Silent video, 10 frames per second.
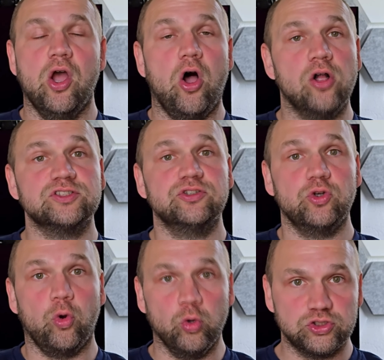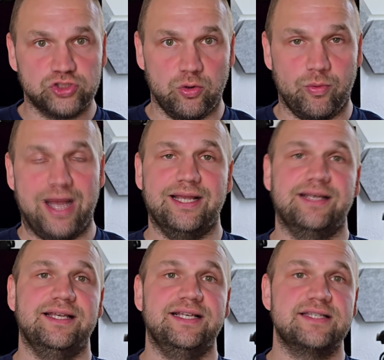Also, the ultra
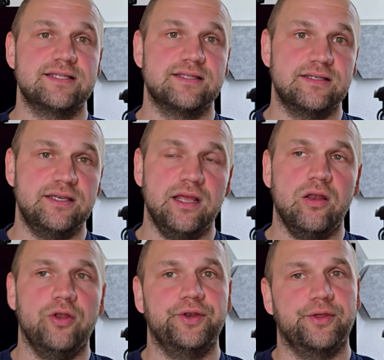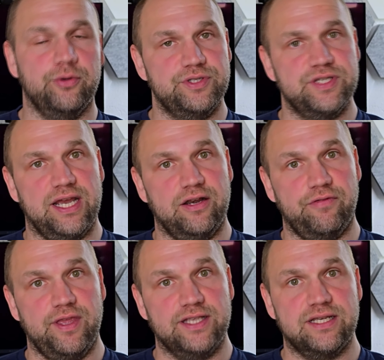wide is still on the good side of
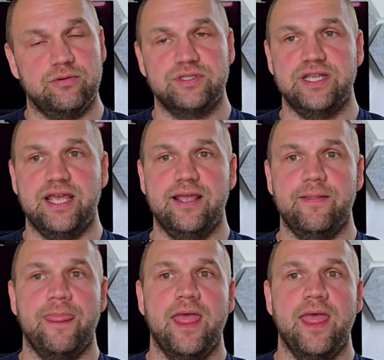things, I would say.